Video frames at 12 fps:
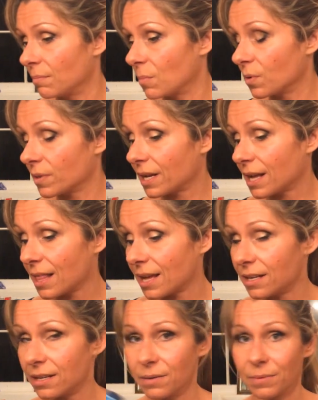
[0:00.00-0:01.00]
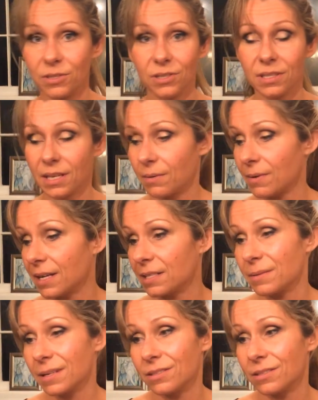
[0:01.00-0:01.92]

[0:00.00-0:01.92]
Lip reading: more than I like to cook with just egg whites,